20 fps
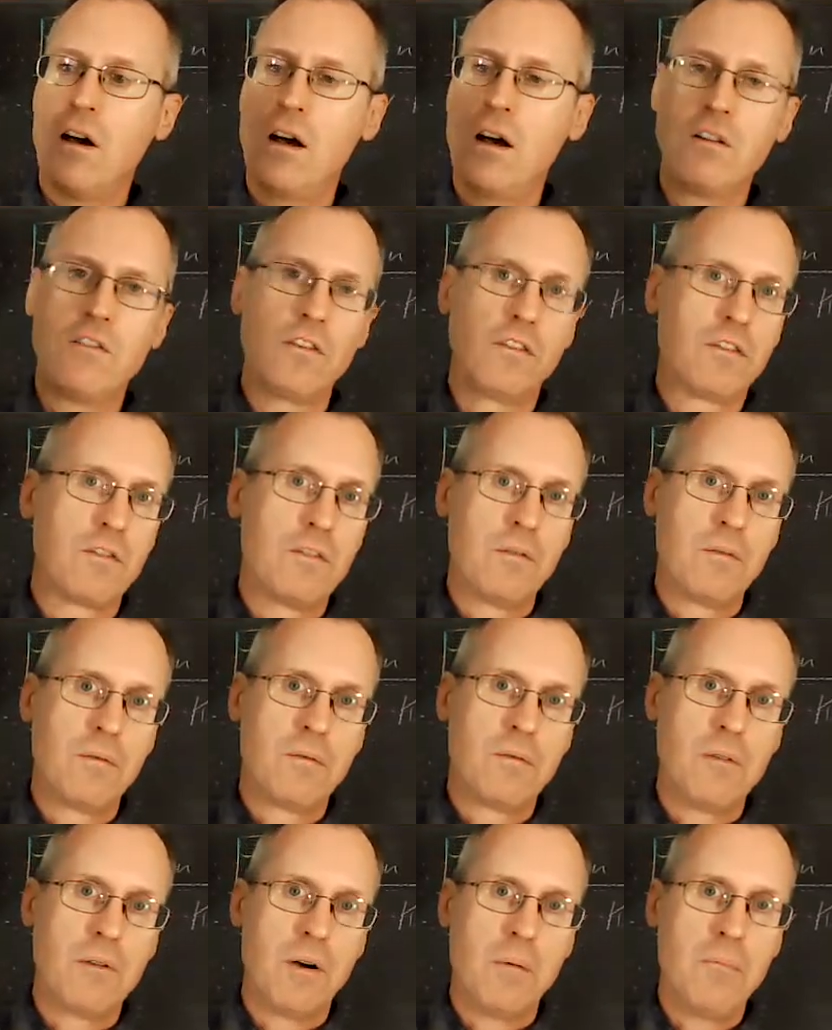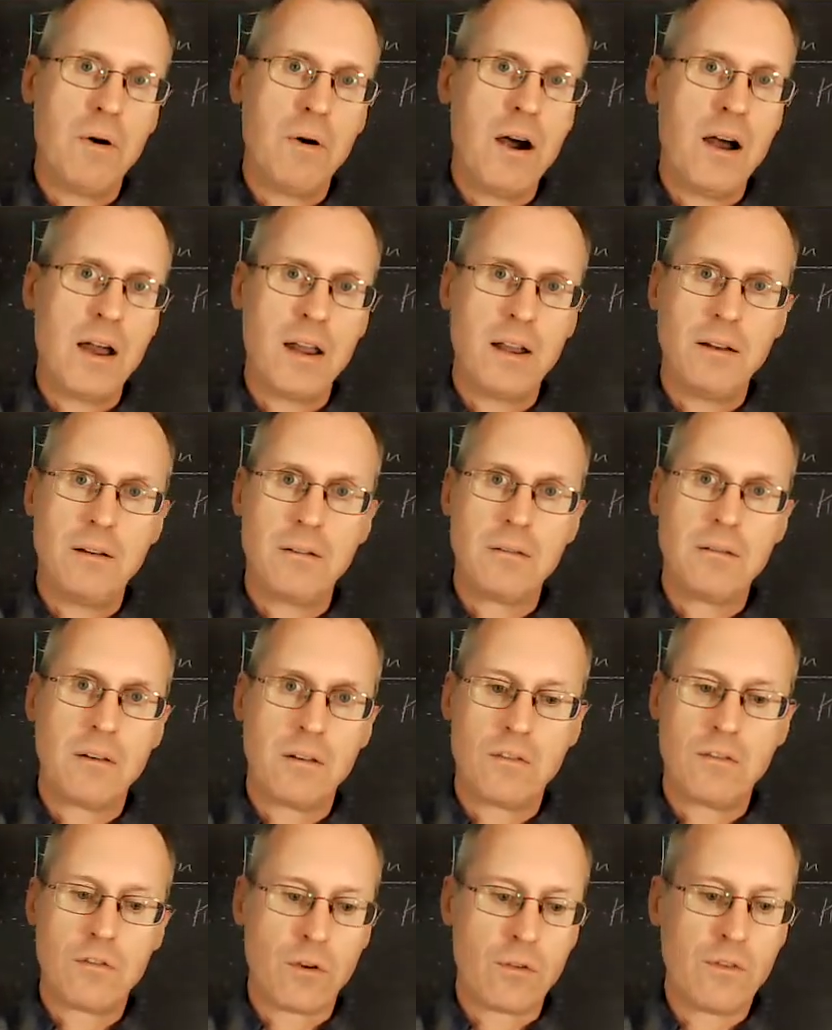just a pine
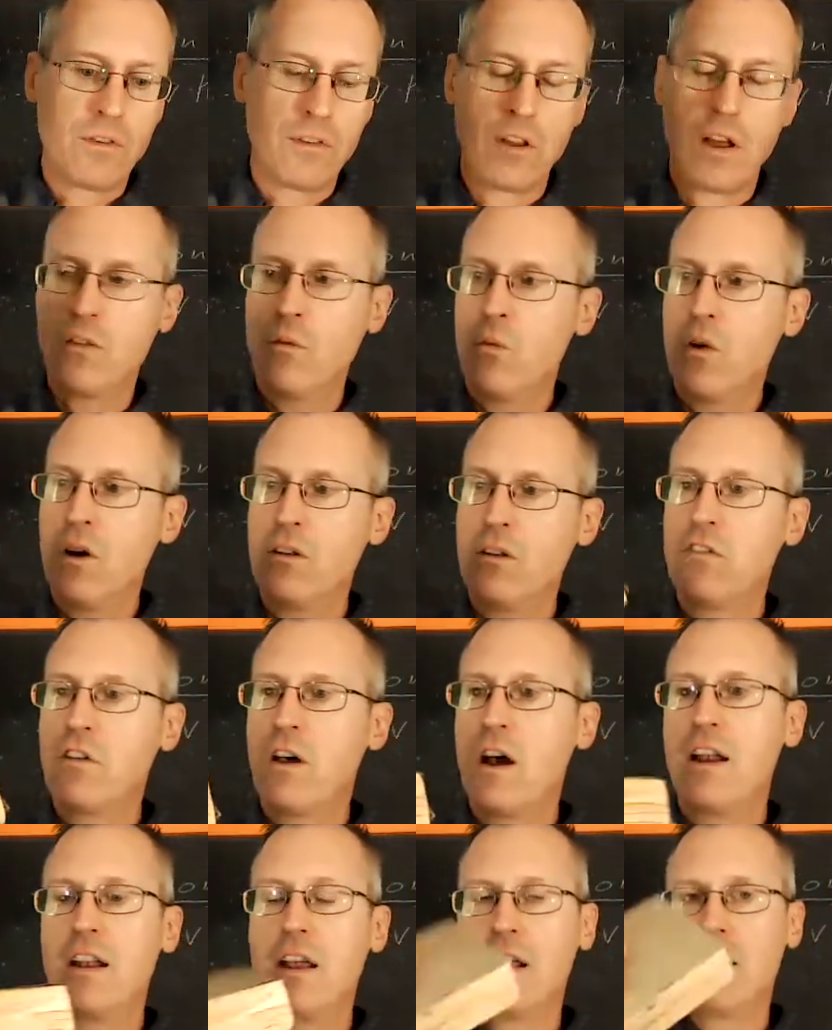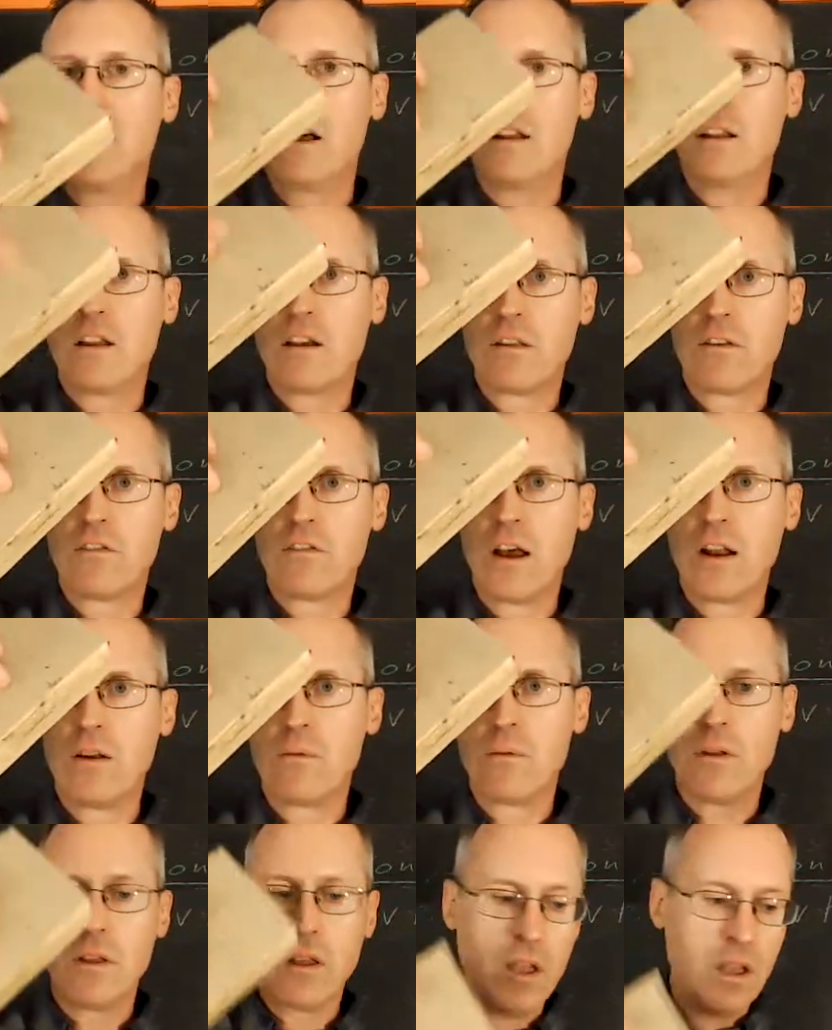surface on the one side, and on the other side
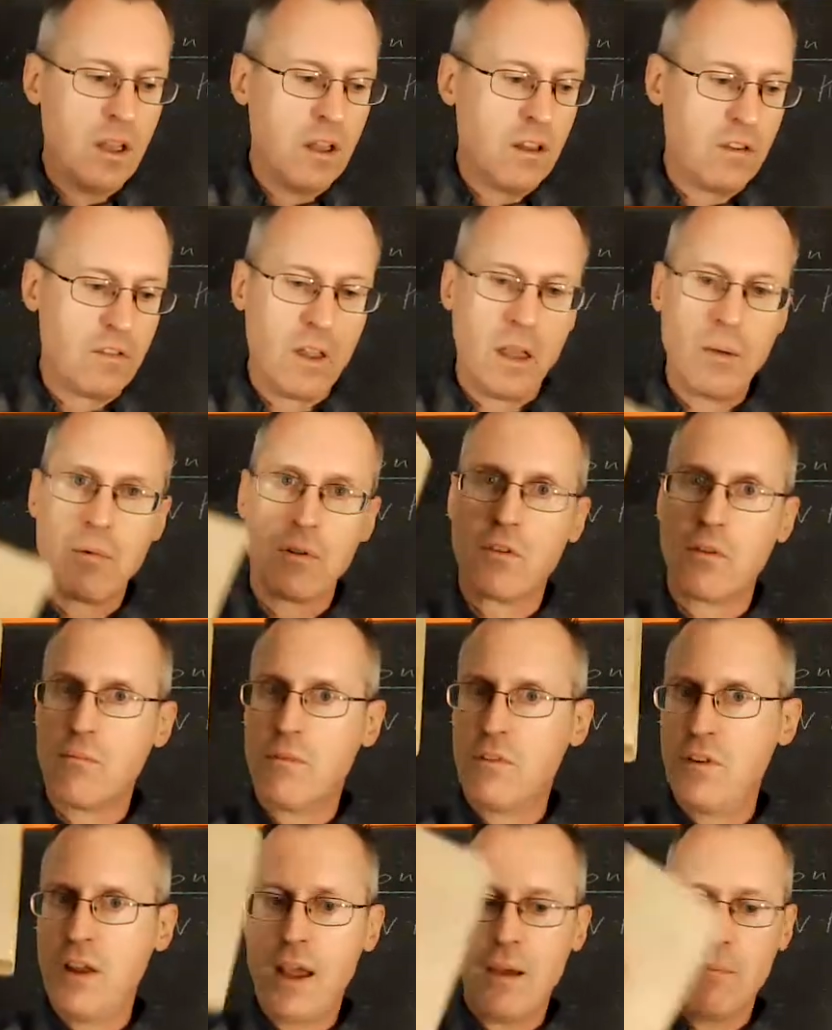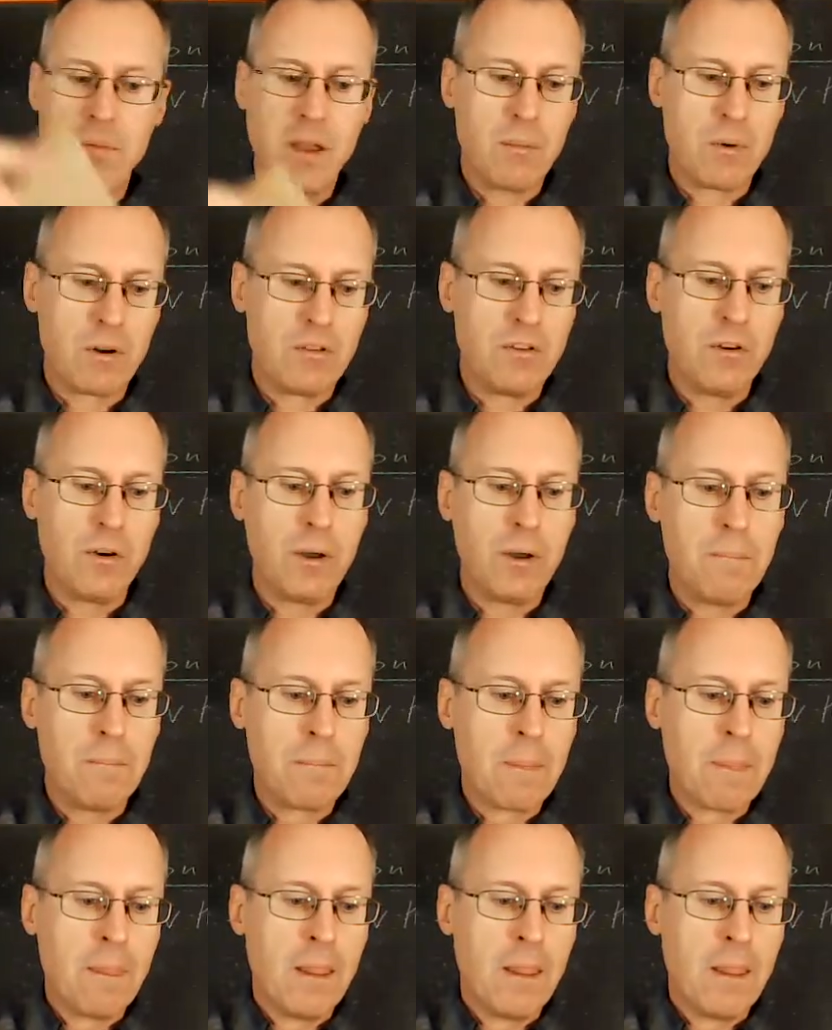we'll staple some sandpaper to it.